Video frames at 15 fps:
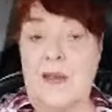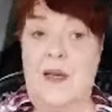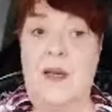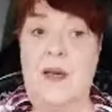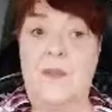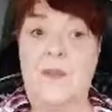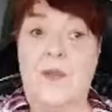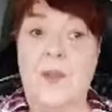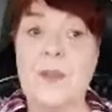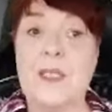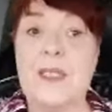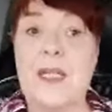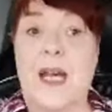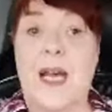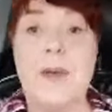Um, from the
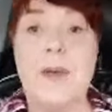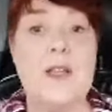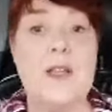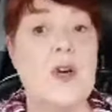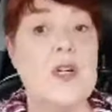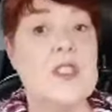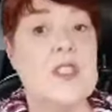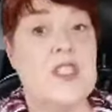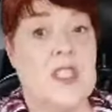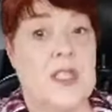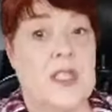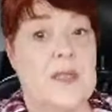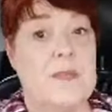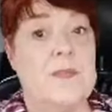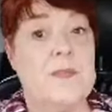time I launched
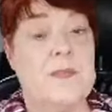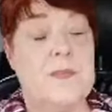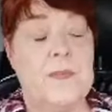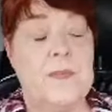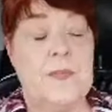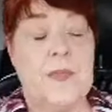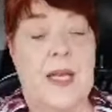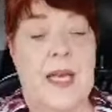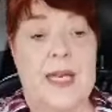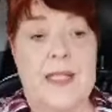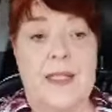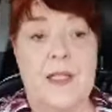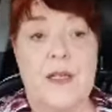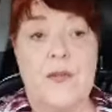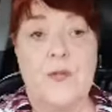it at
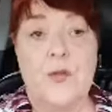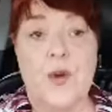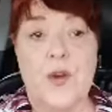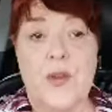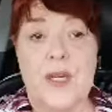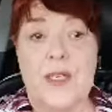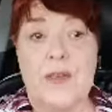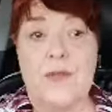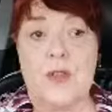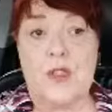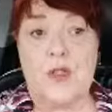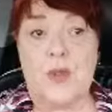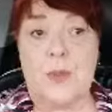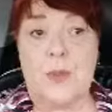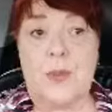the fourth
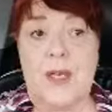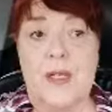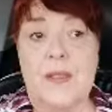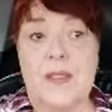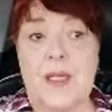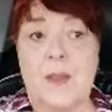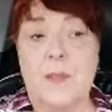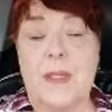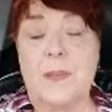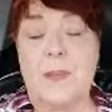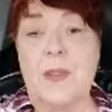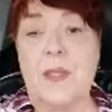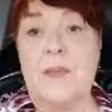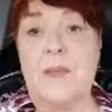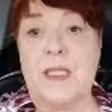anniversary pricing,
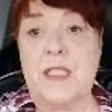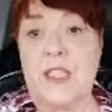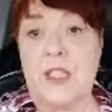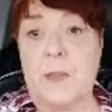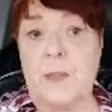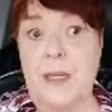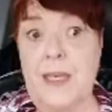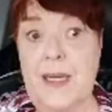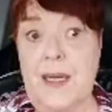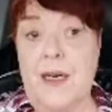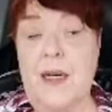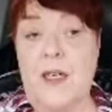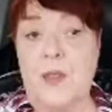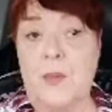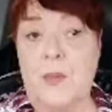people have been jumping
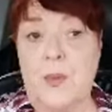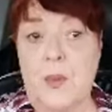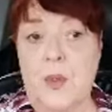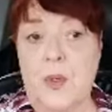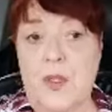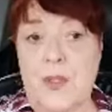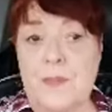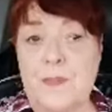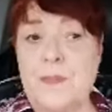on board